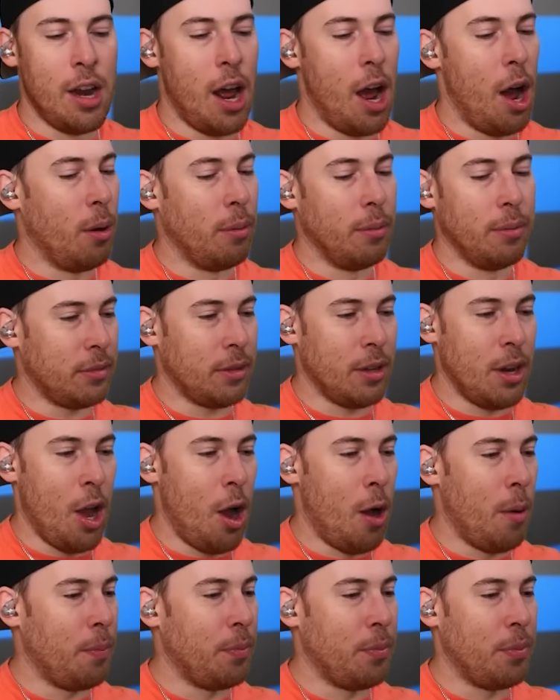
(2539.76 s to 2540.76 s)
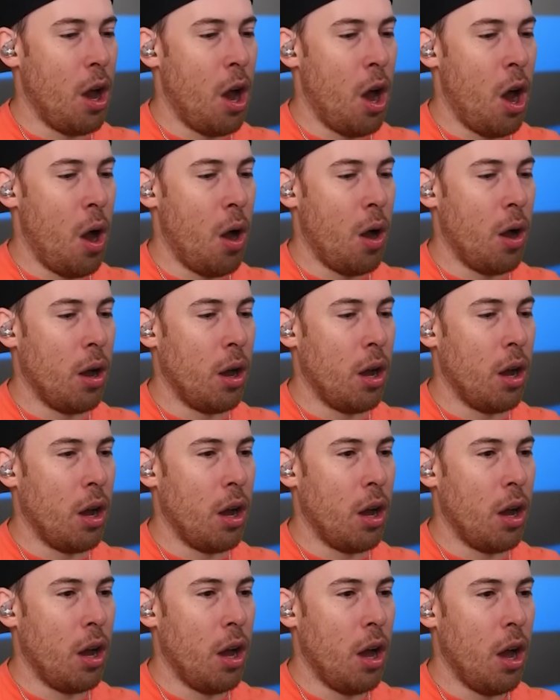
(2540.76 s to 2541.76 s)
No, no. Oh.
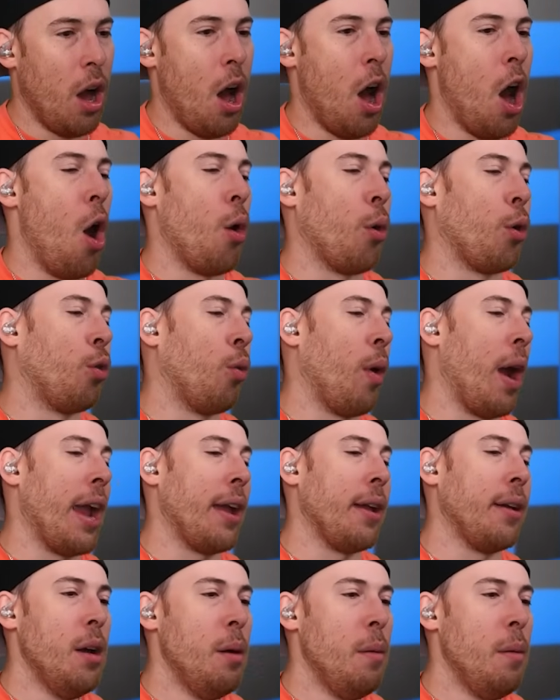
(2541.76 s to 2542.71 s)
Oh, great.